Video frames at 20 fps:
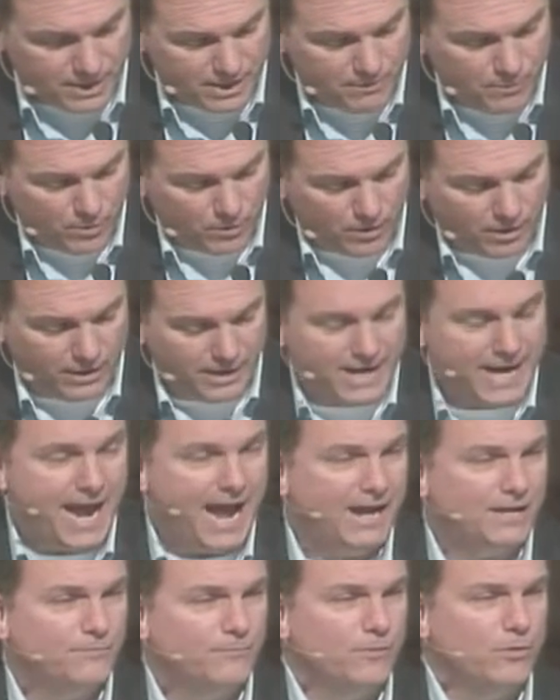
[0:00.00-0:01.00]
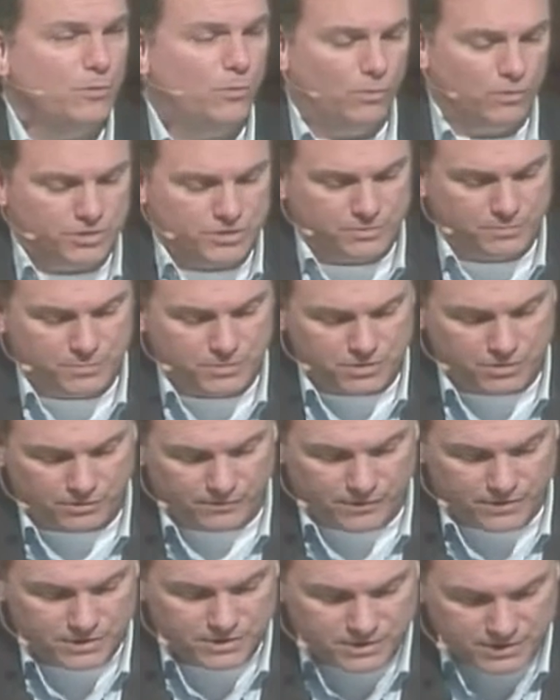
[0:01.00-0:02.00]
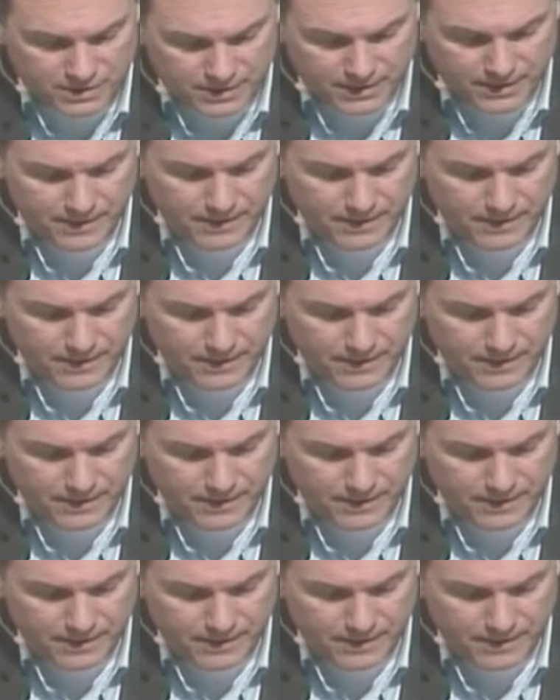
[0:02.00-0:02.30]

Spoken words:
They put on an act for the worship service.